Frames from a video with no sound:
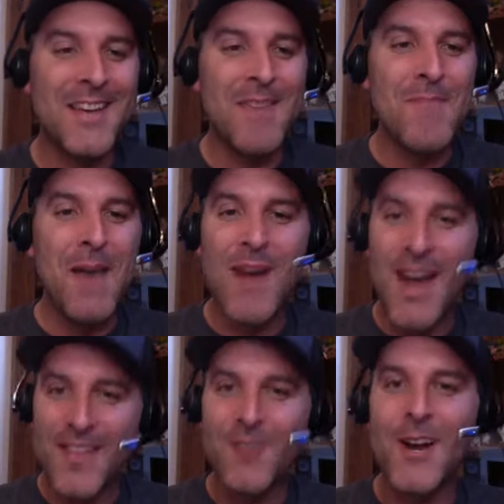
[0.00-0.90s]
in my
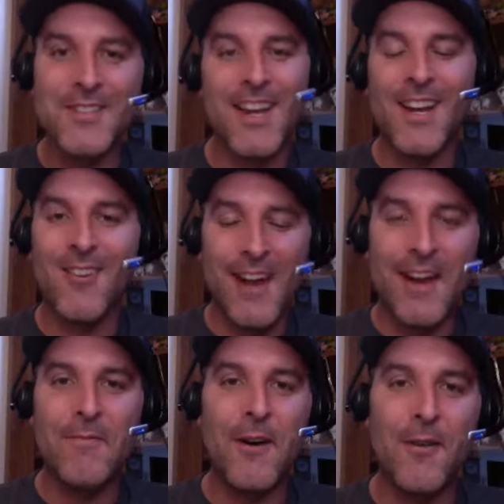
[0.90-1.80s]
mind, the greatest kicker in
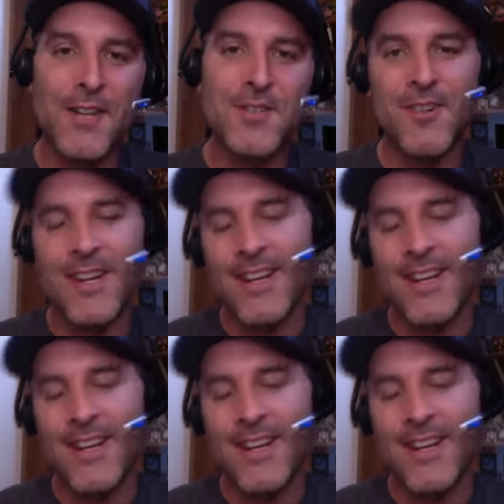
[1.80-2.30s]
NFL history,